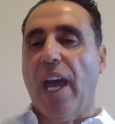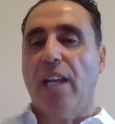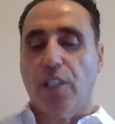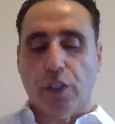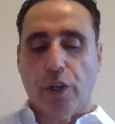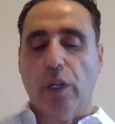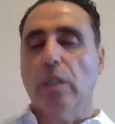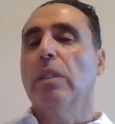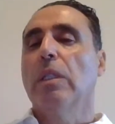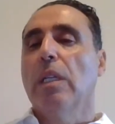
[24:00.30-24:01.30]
had a
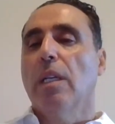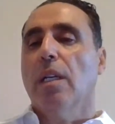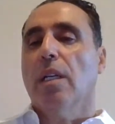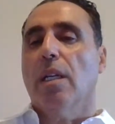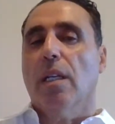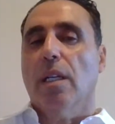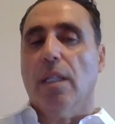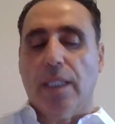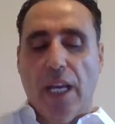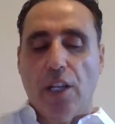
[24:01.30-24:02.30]
girl
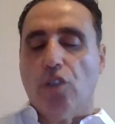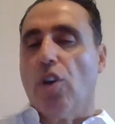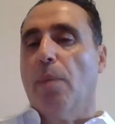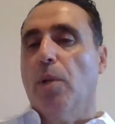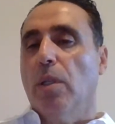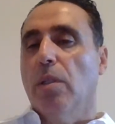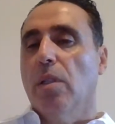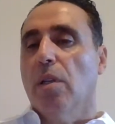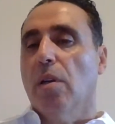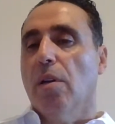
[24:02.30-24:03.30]
get in trouble
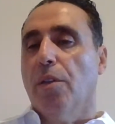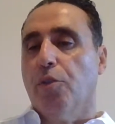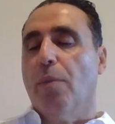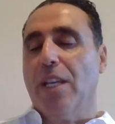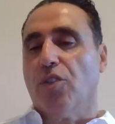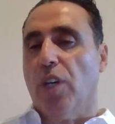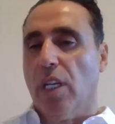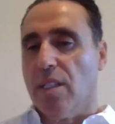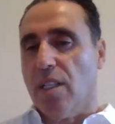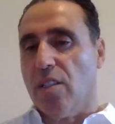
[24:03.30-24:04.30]
through my
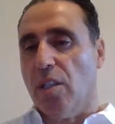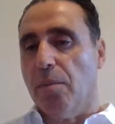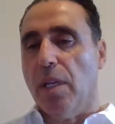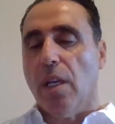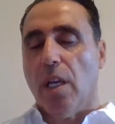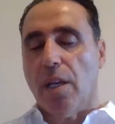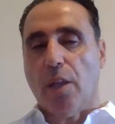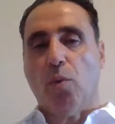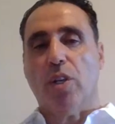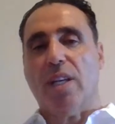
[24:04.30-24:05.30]
screening system. In
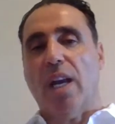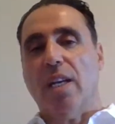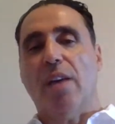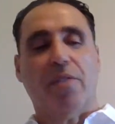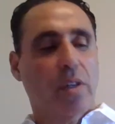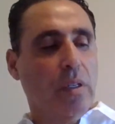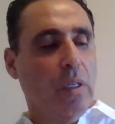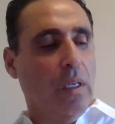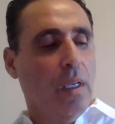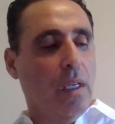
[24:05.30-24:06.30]
other words, I never
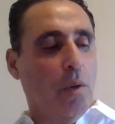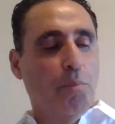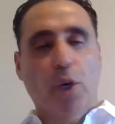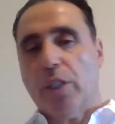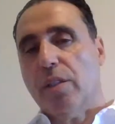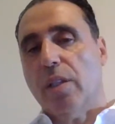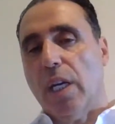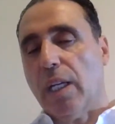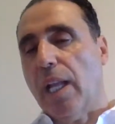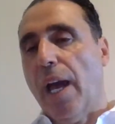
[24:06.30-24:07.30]
booked
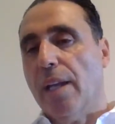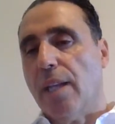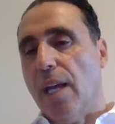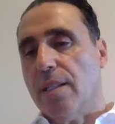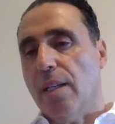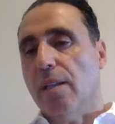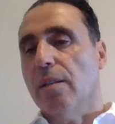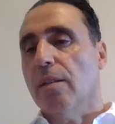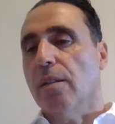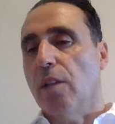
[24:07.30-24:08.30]
a client as a
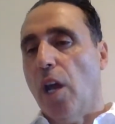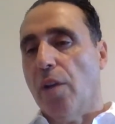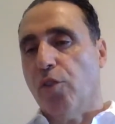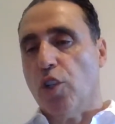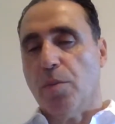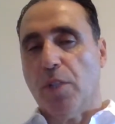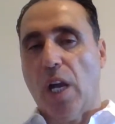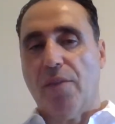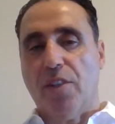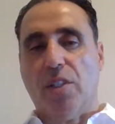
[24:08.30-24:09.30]
law enforcement
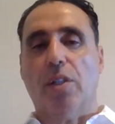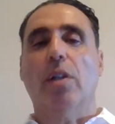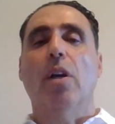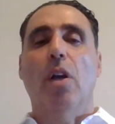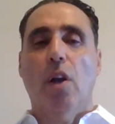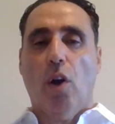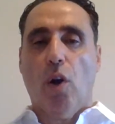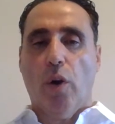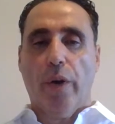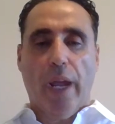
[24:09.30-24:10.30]
officer
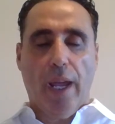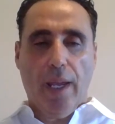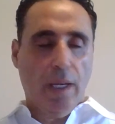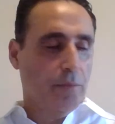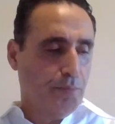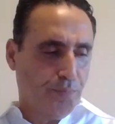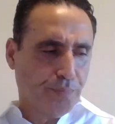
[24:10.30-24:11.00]
or a